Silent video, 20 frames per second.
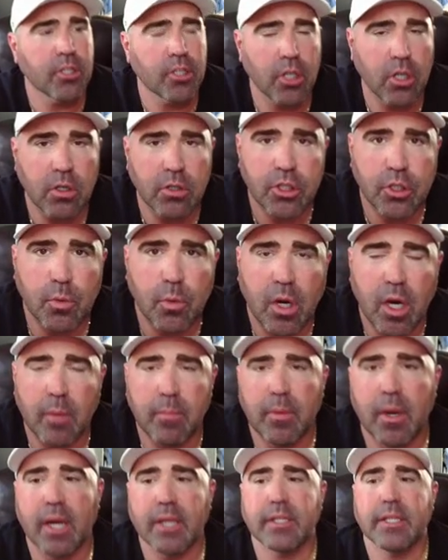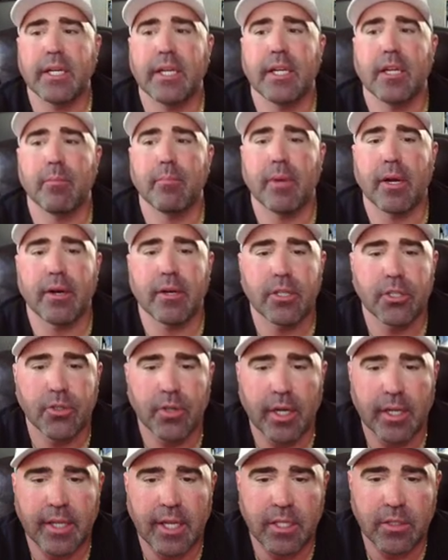Charles Schwab bought T D
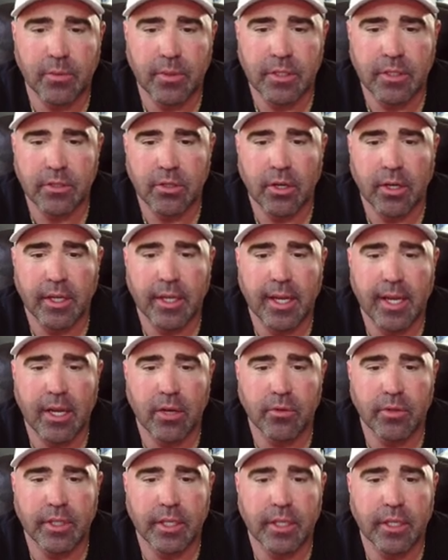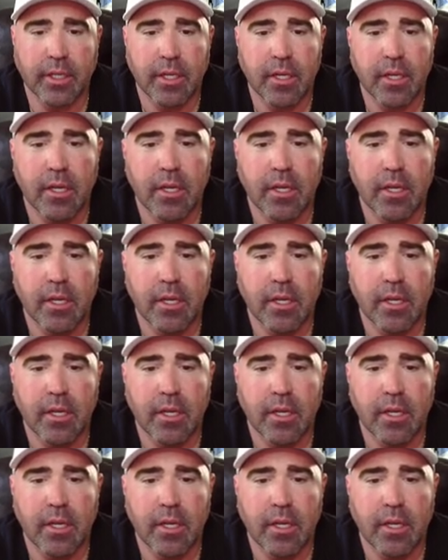Ameritrade. That's when it started counting.